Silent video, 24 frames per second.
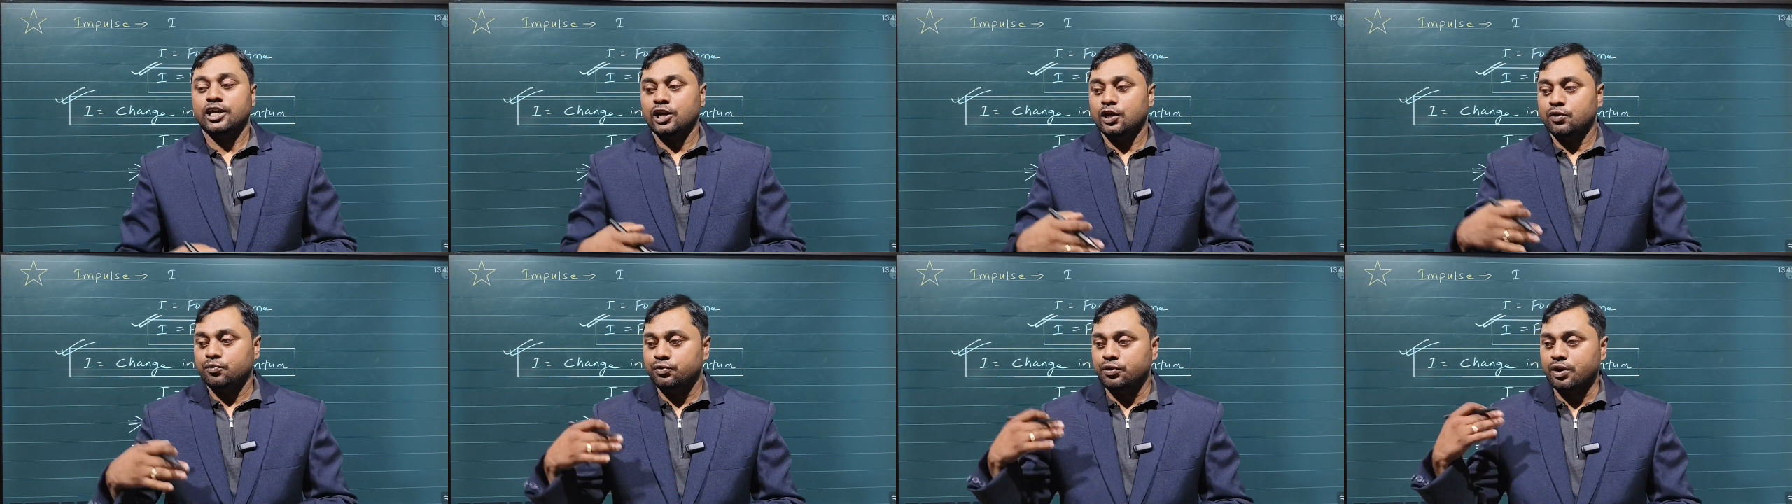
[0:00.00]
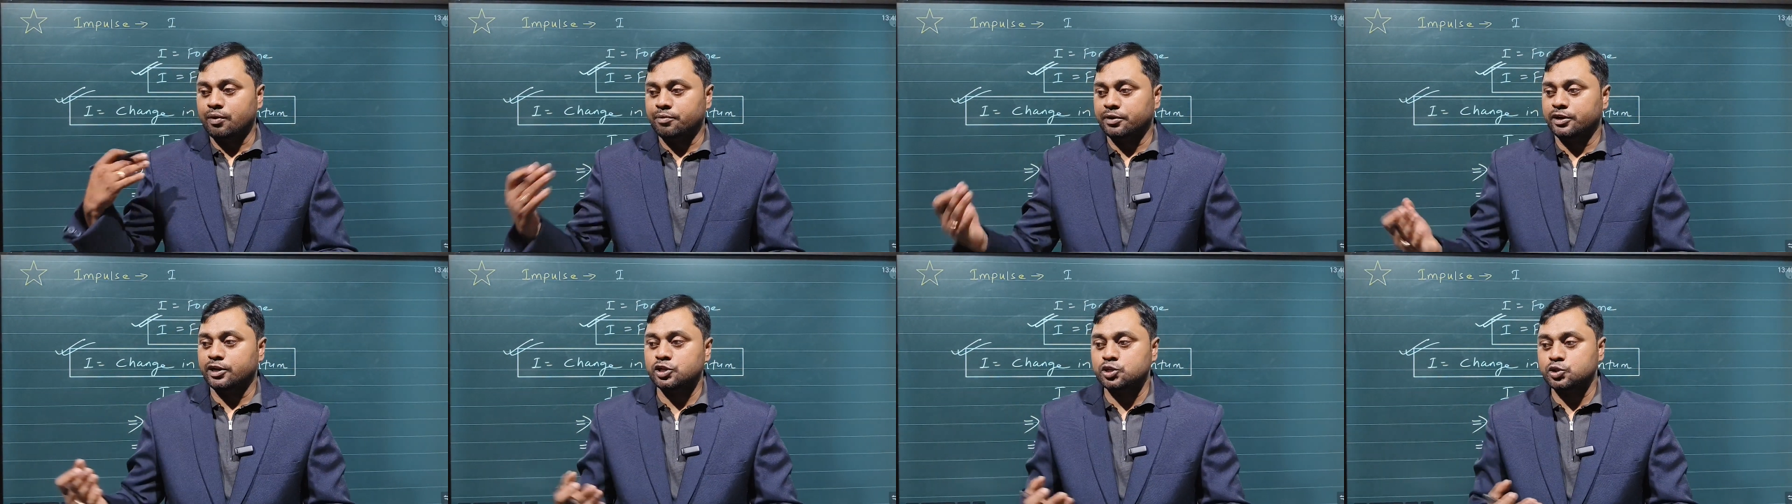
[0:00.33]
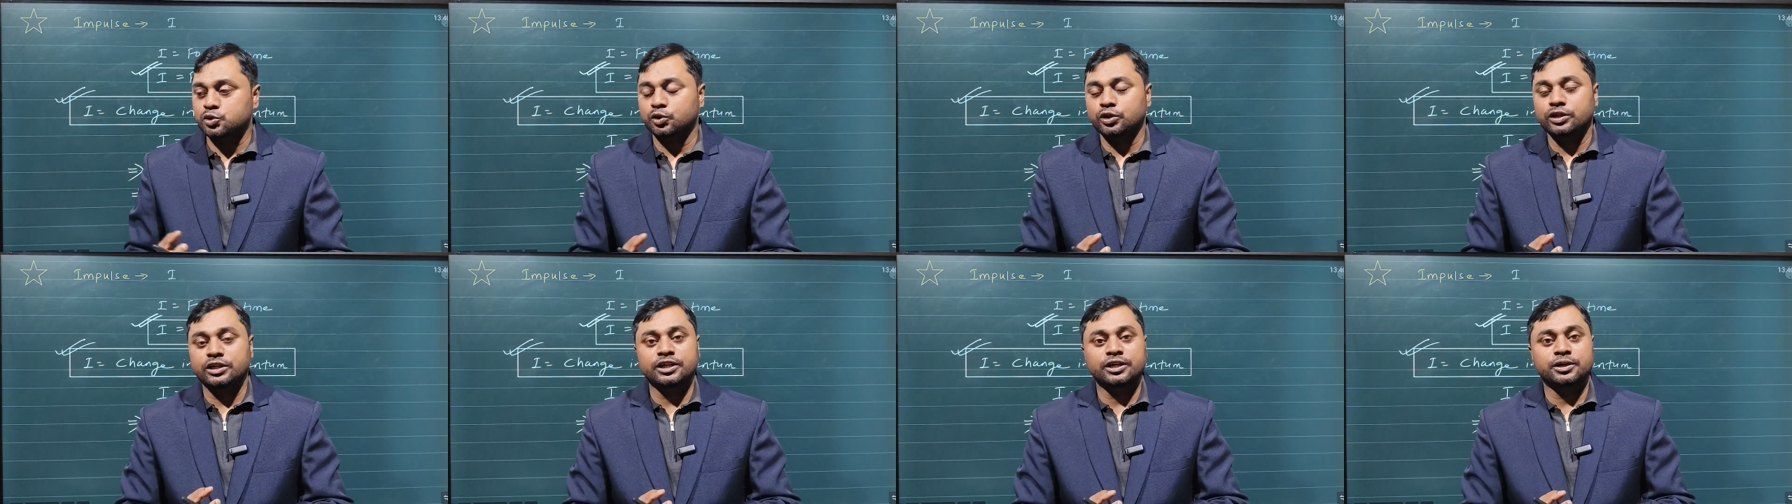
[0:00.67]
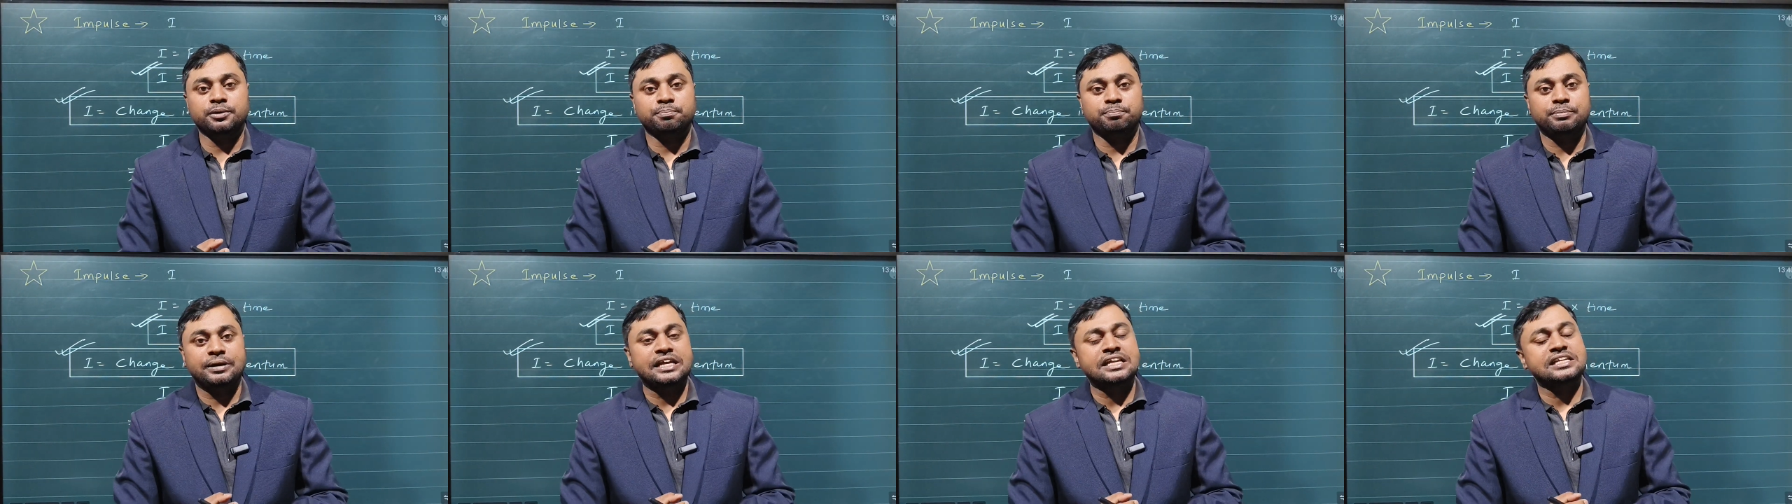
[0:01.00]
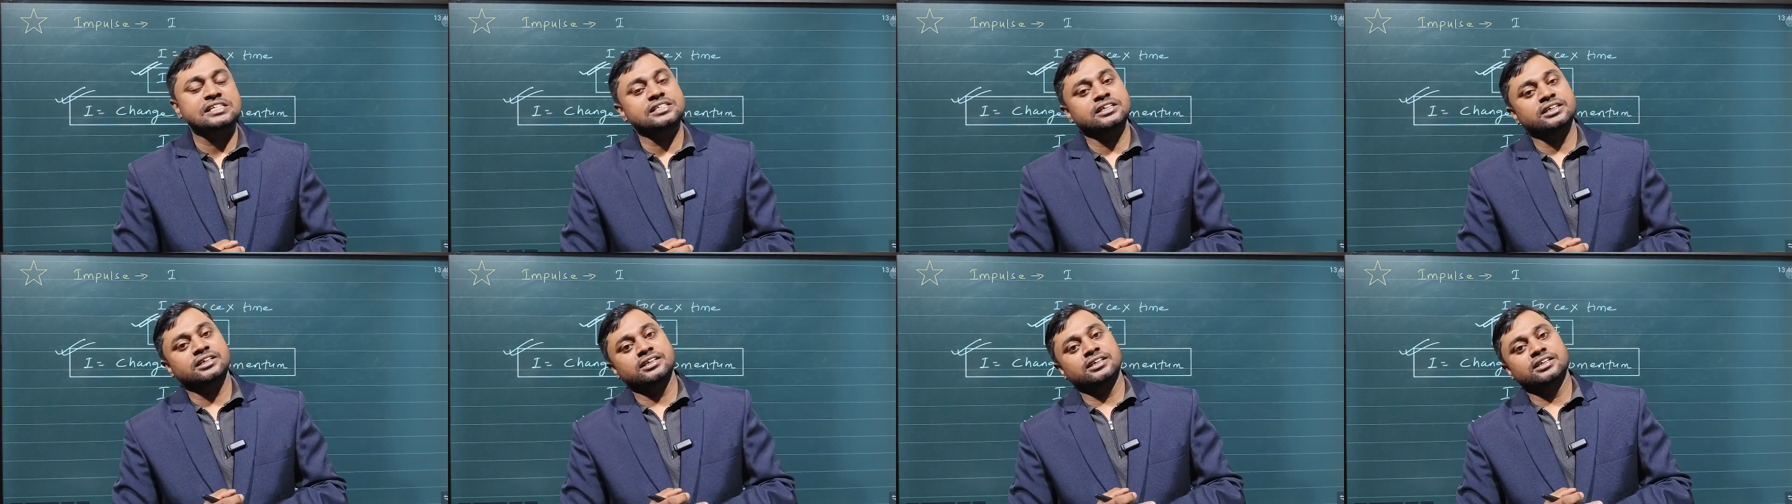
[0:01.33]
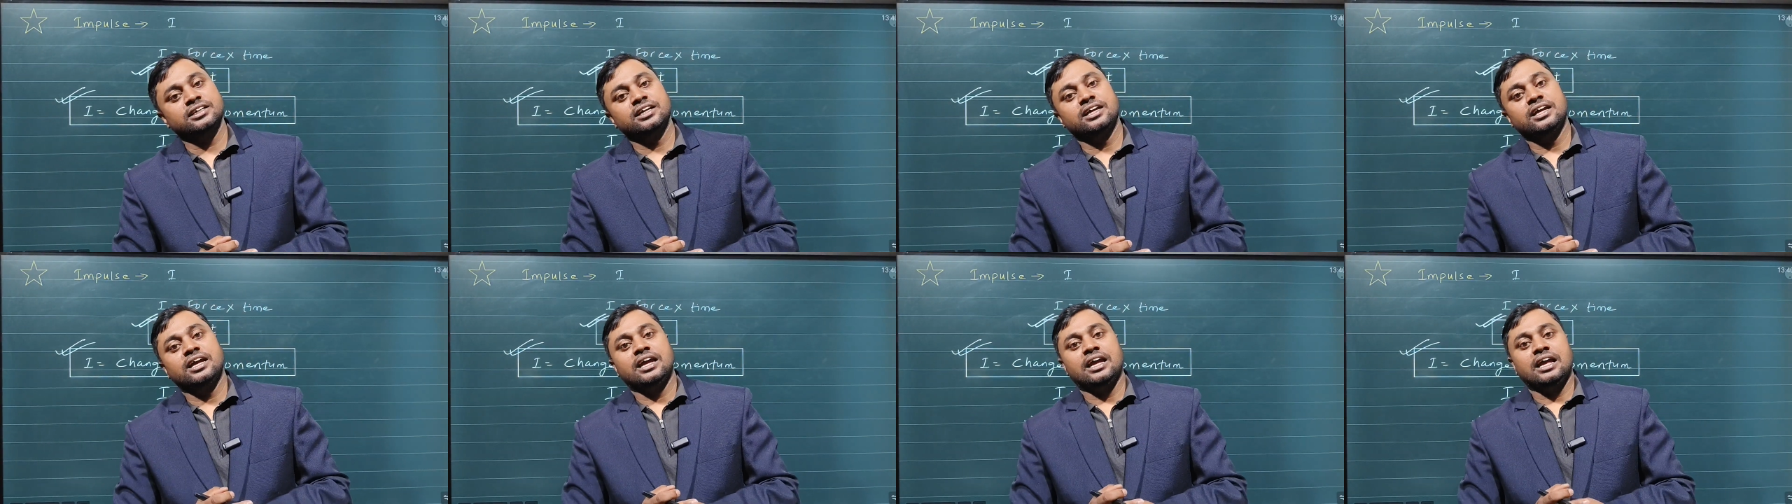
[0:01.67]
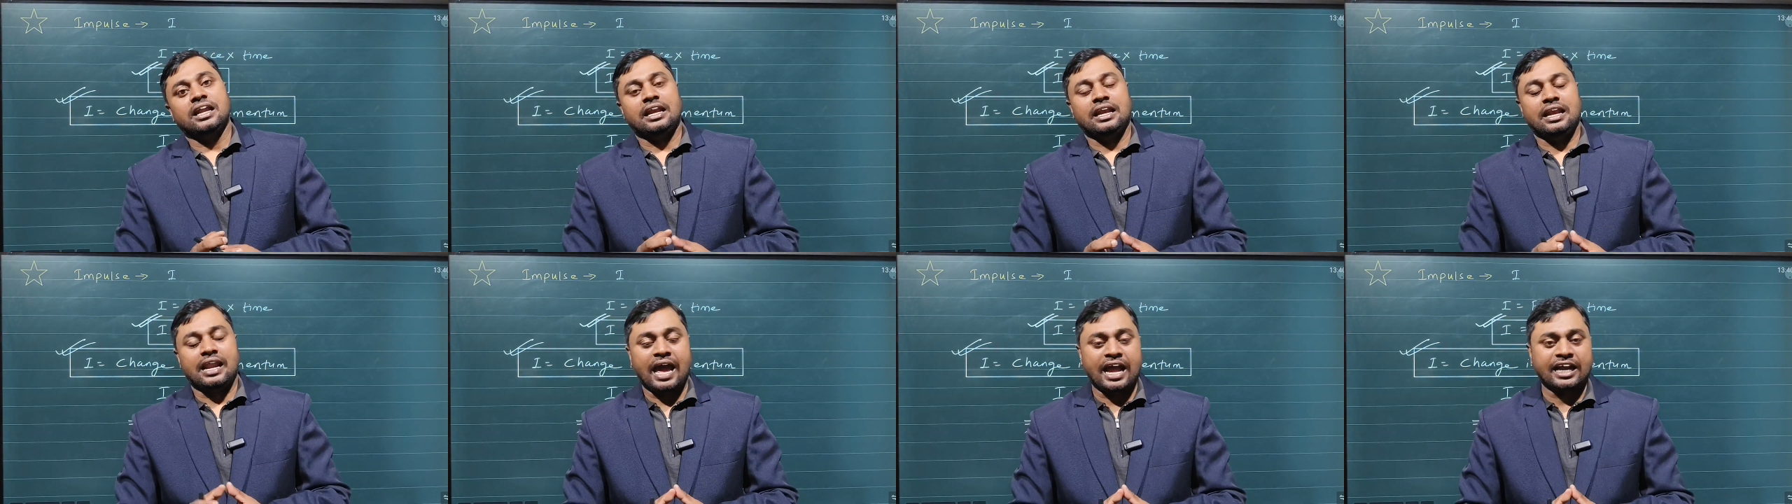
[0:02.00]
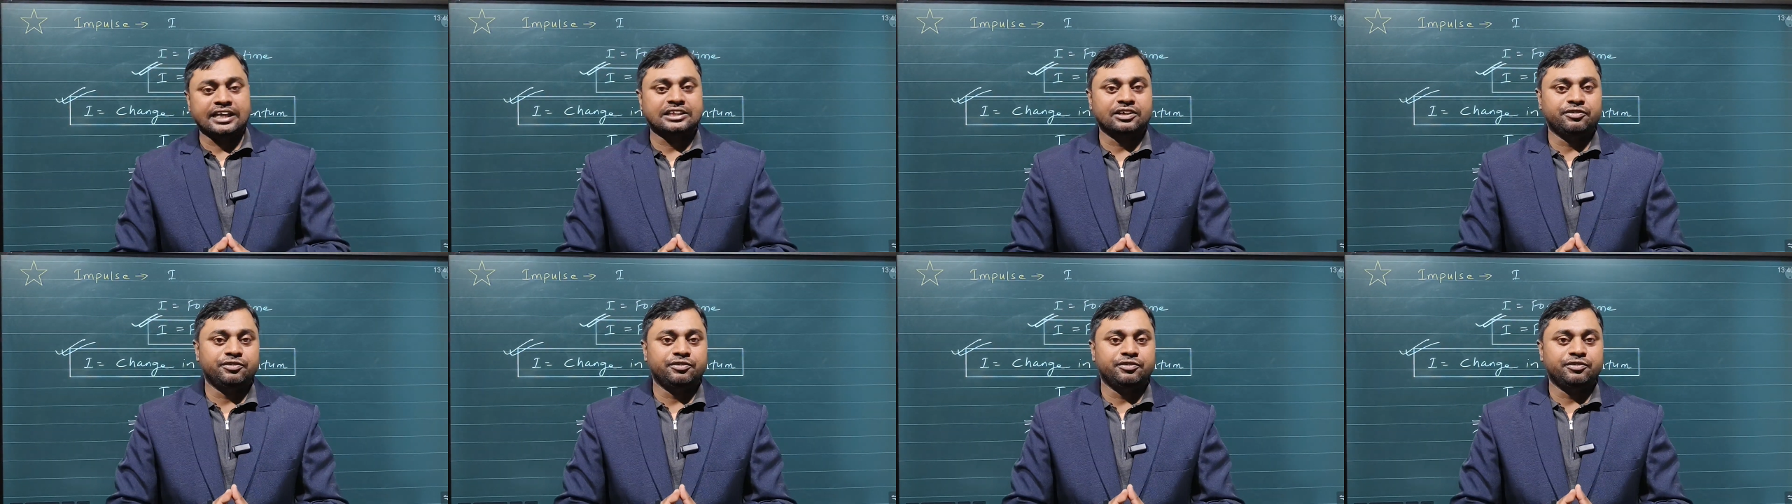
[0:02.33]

If you have understood, please like